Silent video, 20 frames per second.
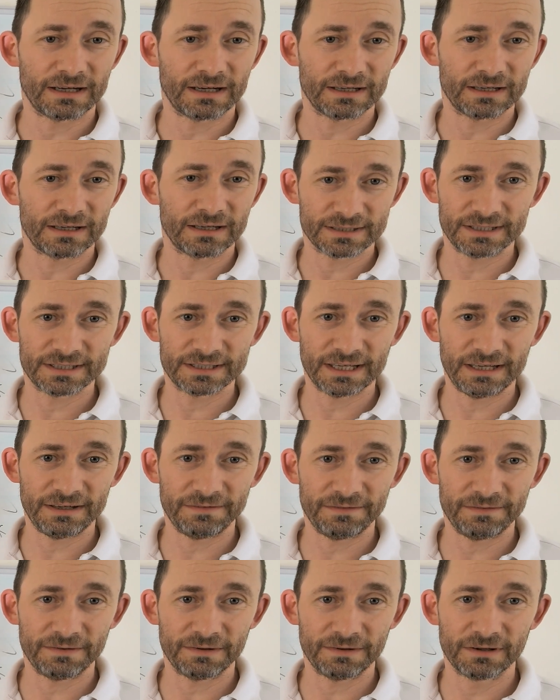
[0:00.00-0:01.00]
Stay
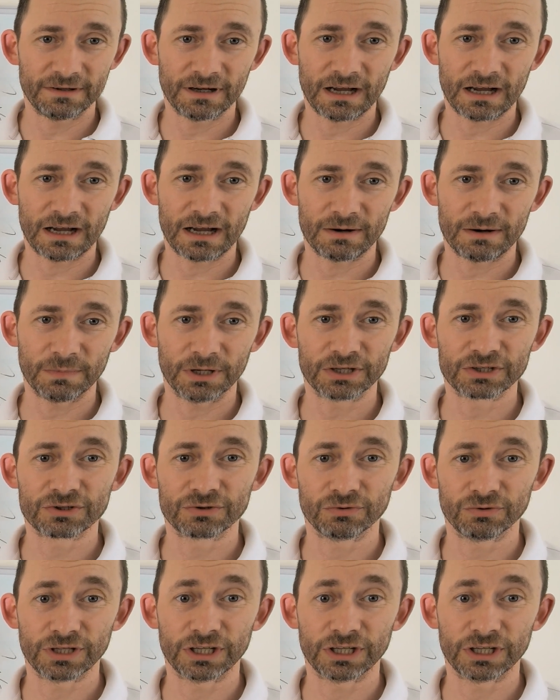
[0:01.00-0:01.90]
safe. Make sure